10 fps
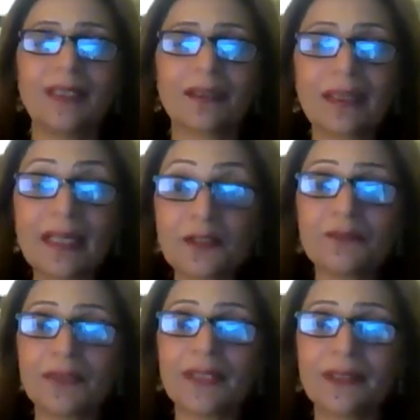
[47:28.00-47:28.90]

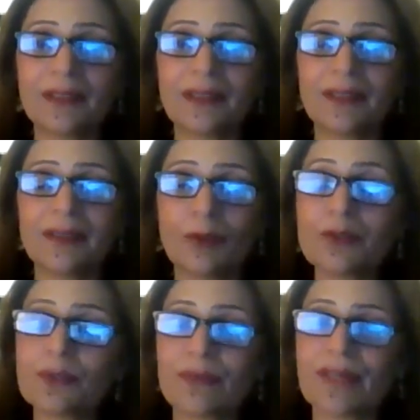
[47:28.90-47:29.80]
collectively
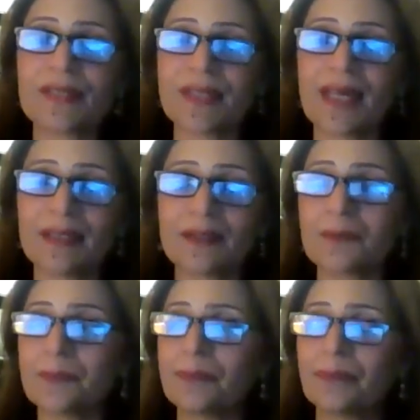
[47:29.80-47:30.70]
also address that
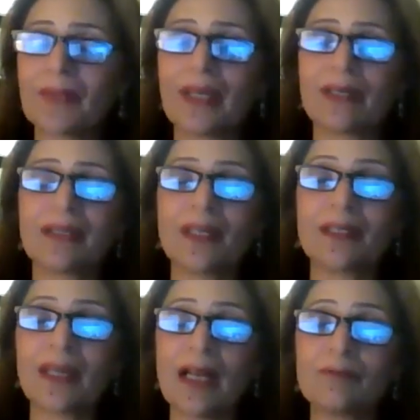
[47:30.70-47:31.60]

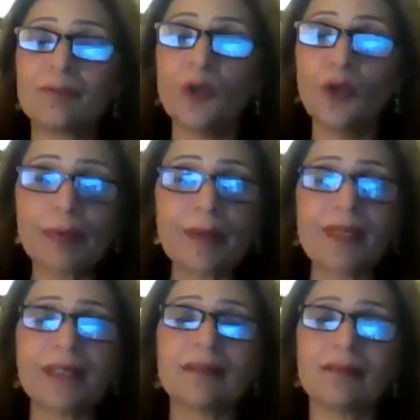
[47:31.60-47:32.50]
and have more
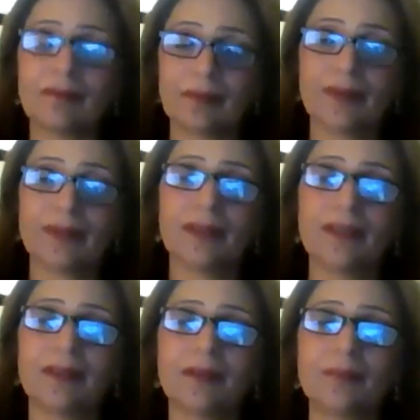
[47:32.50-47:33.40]
women
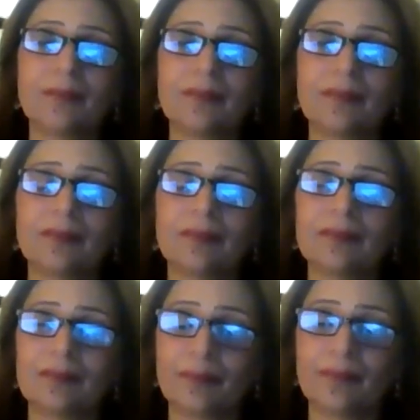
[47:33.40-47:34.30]
uh,
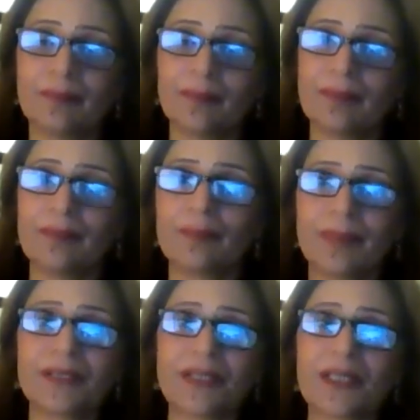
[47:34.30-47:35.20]

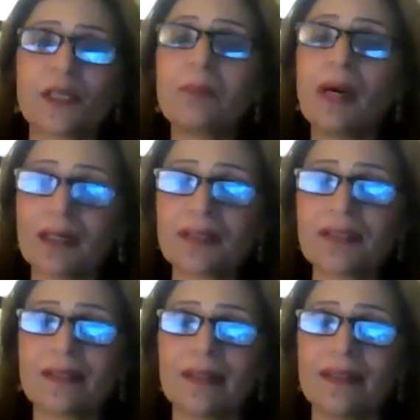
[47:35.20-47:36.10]
be taking part
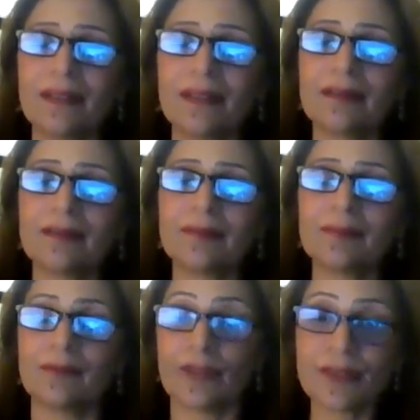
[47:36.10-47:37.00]

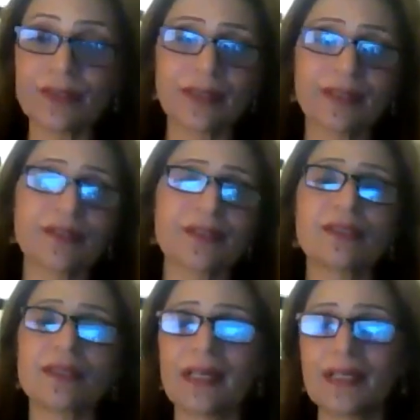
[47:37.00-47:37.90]
in research, in
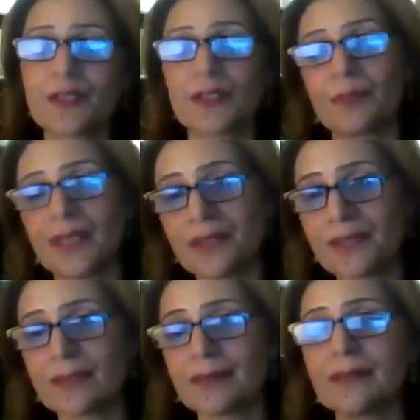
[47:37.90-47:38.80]
science, in
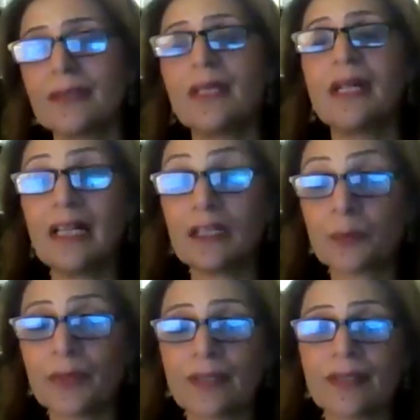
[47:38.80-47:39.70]
medicine,
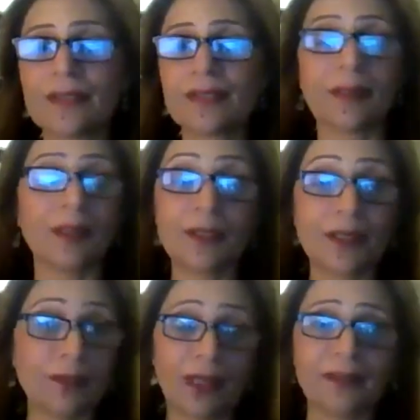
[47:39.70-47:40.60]
health workers.
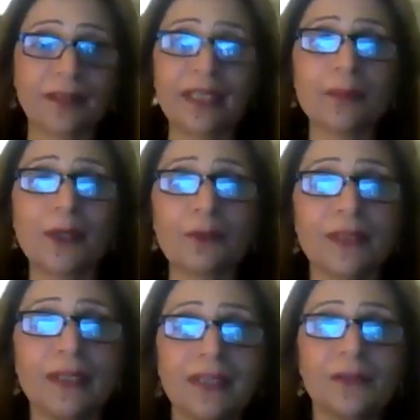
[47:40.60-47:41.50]
I think about
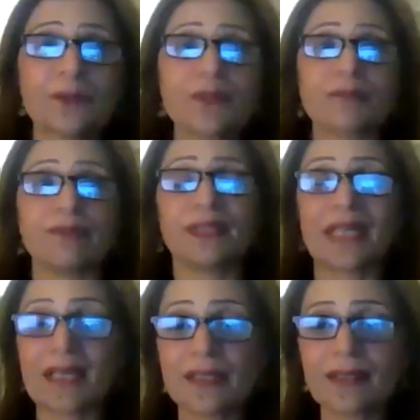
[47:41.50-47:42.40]
those
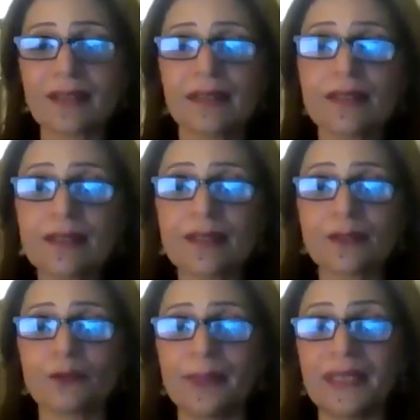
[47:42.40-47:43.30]
fantastic
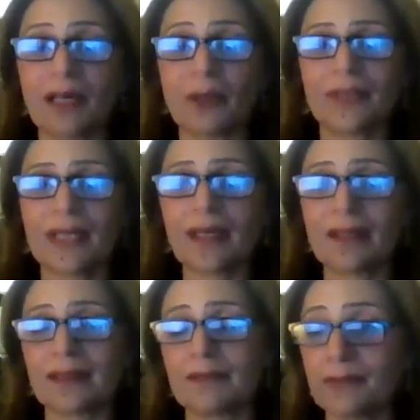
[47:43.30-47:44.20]
nurses who've been out
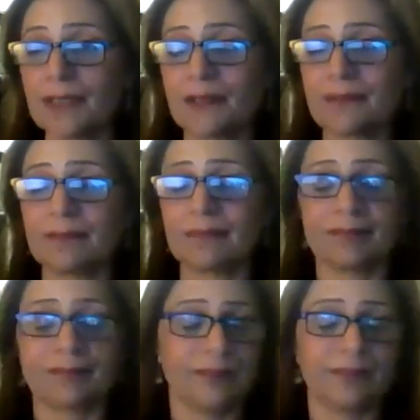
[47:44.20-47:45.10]
there at
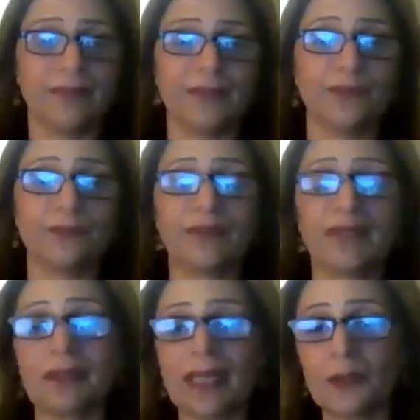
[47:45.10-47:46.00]
in
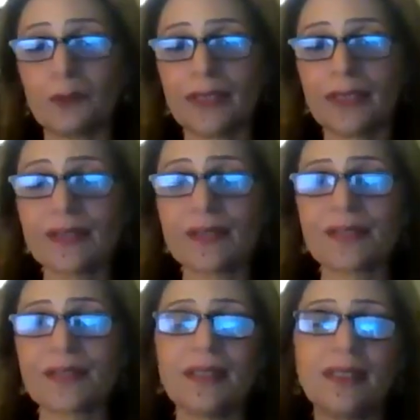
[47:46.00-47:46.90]
frontline
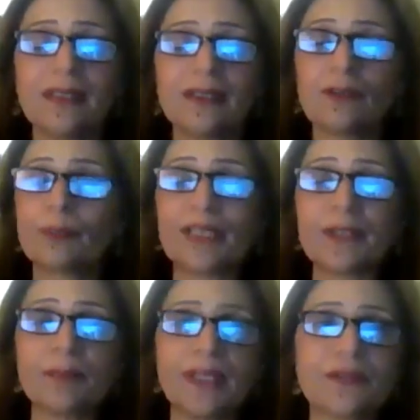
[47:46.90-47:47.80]
workers,
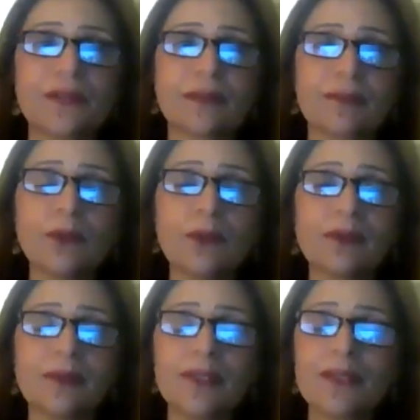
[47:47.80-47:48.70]
played a major
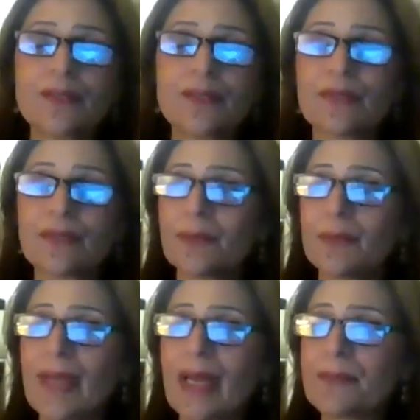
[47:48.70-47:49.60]
role.
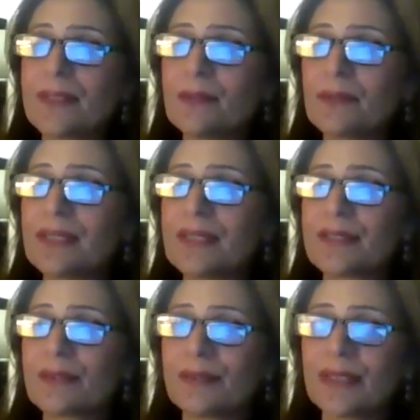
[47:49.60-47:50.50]
So absolutely.
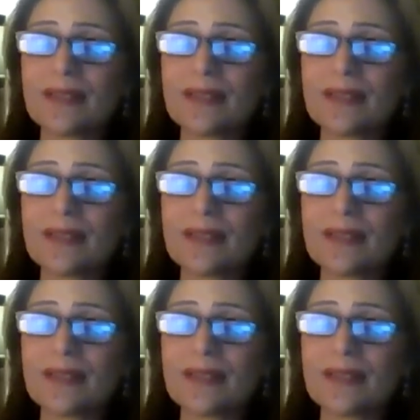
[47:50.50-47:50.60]
So